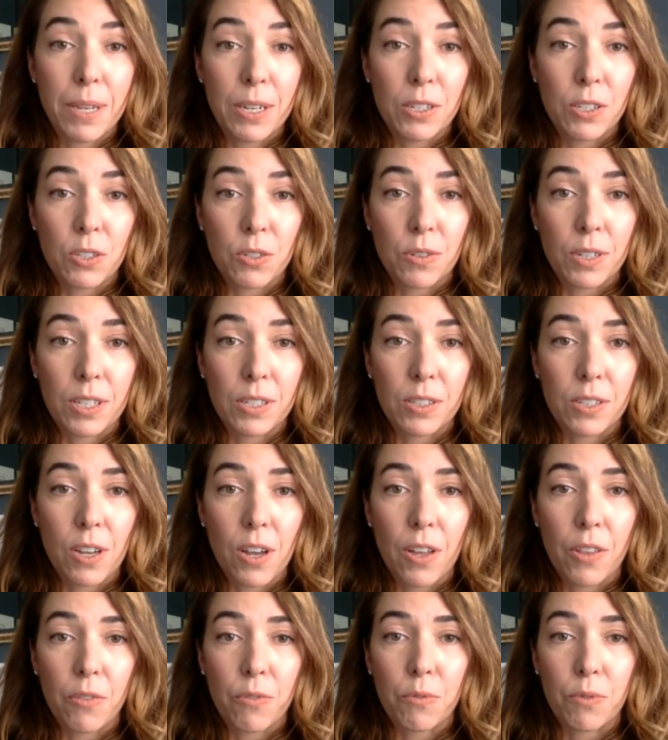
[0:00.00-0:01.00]
industry has
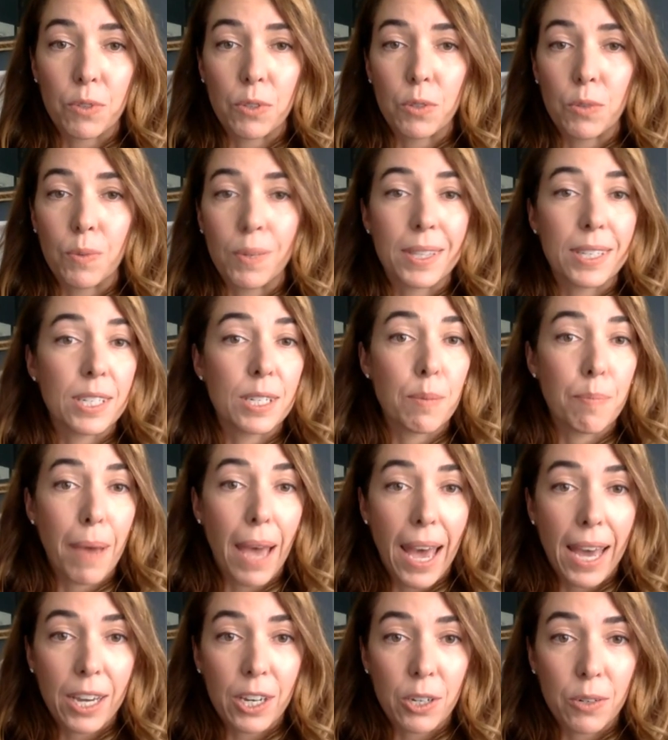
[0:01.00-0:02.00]
gone through, what the
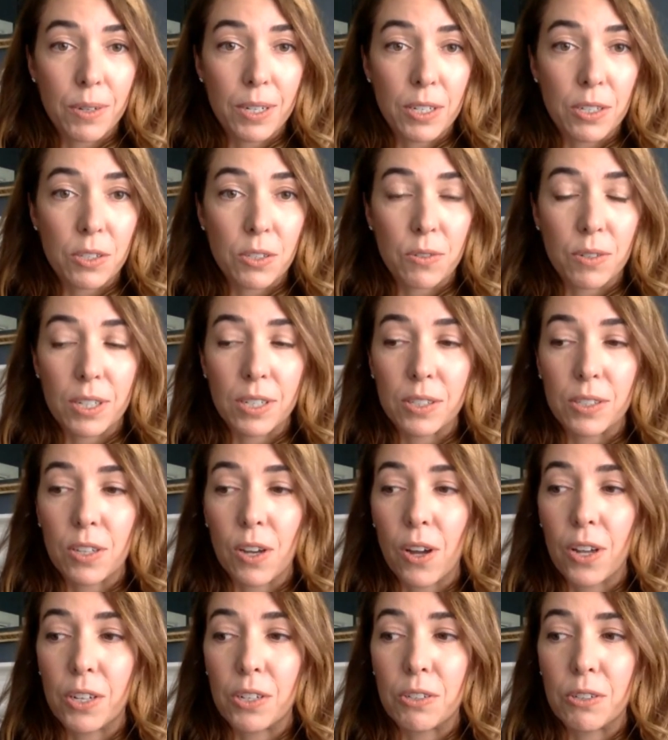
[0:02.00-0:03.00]
tobacco industry has
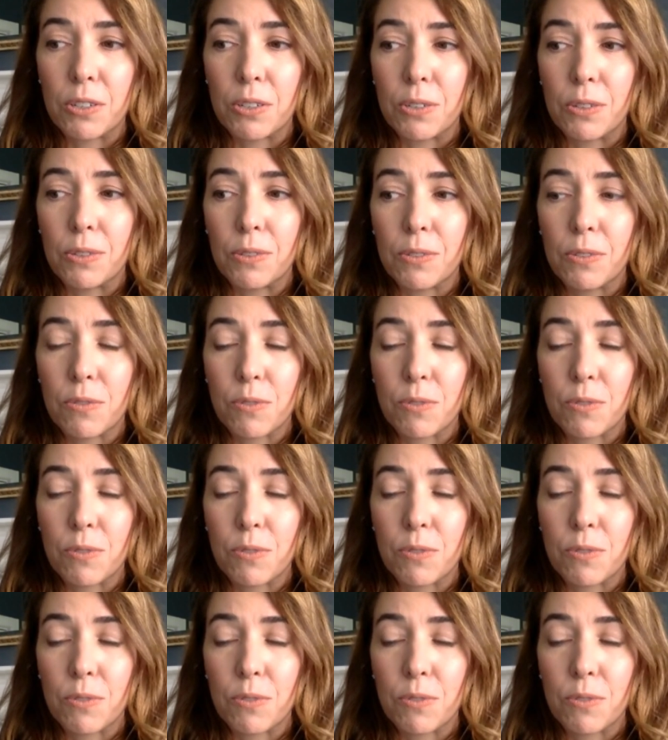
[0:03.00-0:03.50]
gone to,